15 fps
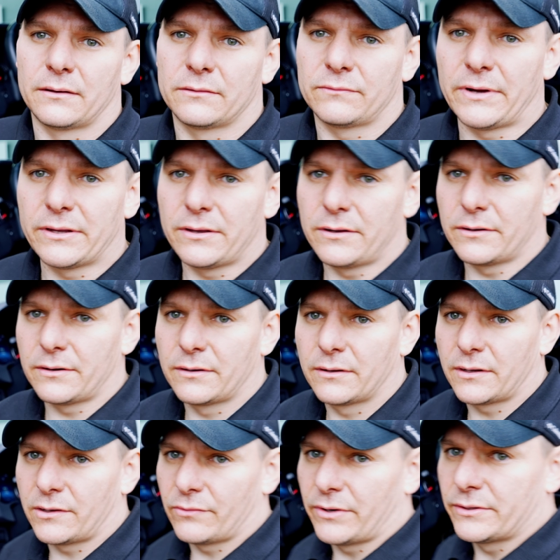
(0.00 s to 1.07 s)
Right here,
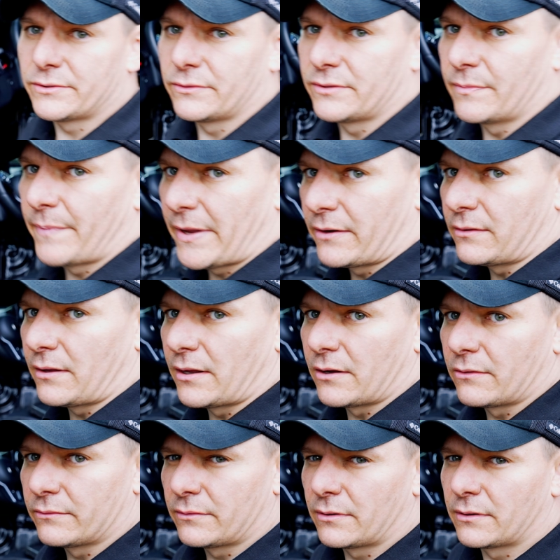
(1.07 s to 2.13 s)
I already took the panel
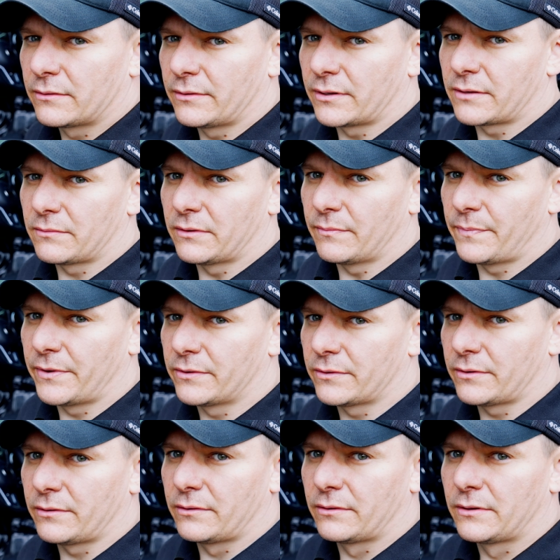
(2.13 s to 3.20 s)
out, the
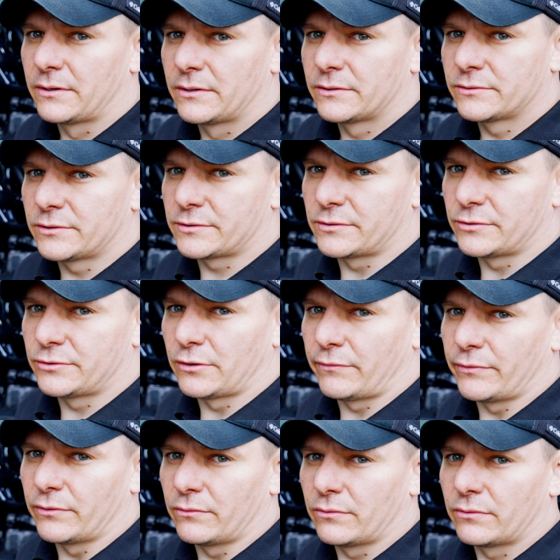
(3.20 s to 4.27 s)
pillar, just to
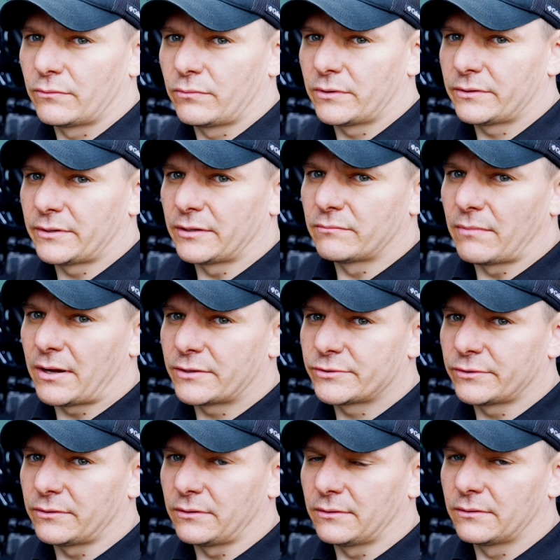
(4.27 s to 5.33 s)
show you where that
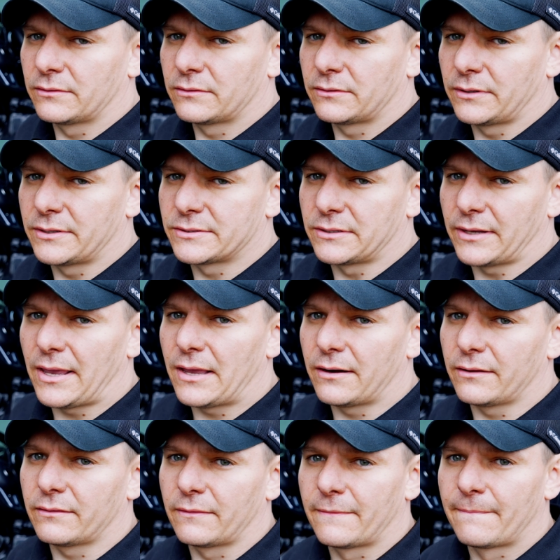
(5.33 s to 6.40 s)
module is
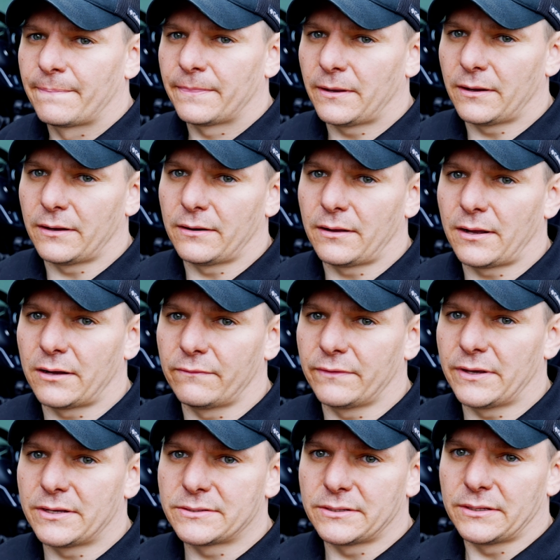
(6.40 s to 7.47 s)
located and how
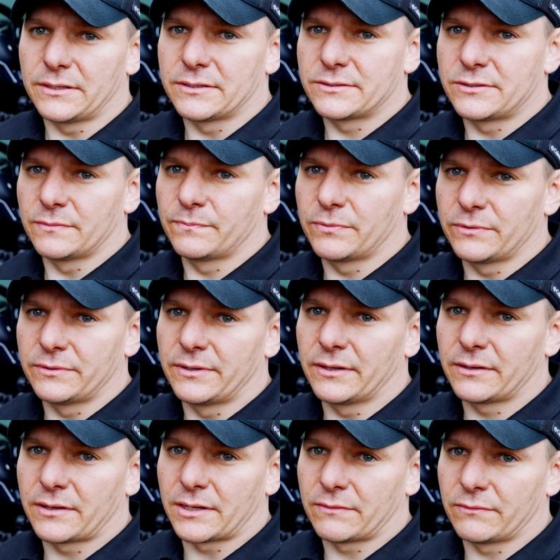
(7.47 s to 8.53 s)
easy it is to put
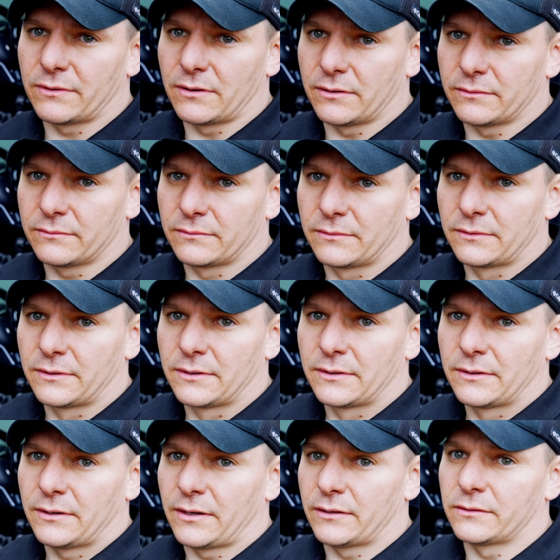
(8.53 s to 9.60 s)
that cover on.
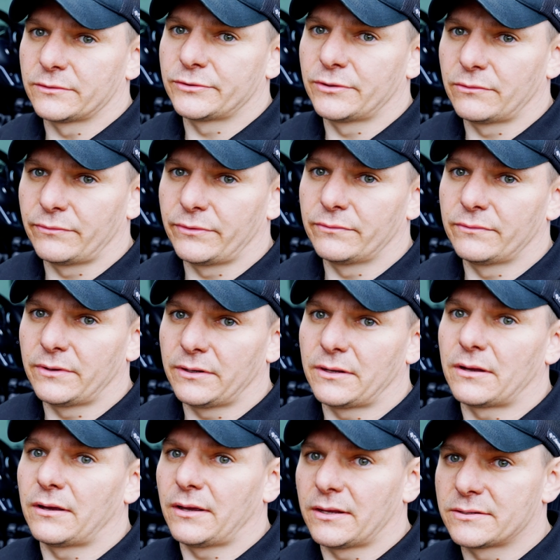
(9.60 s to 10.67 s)
And I'll show you
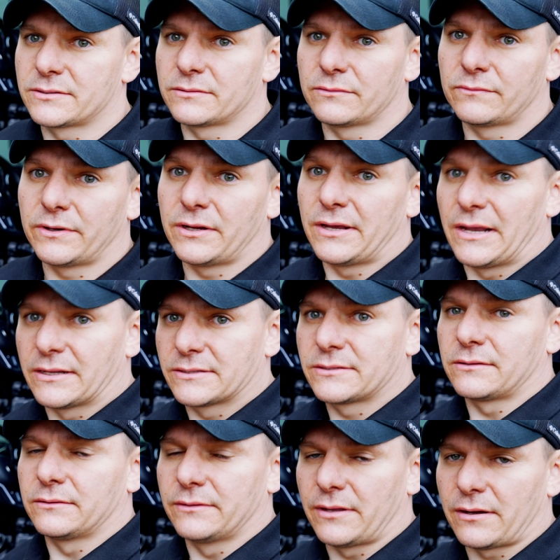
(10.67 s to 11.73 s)
the EIS already
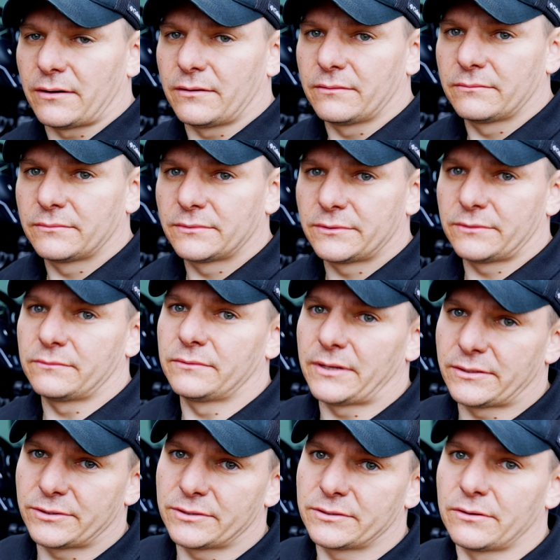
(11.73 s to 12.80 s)
installed there. So
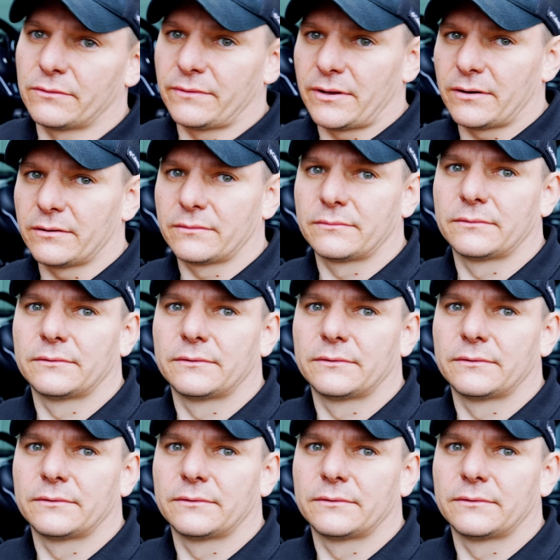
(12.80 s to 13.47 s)
let's just go there.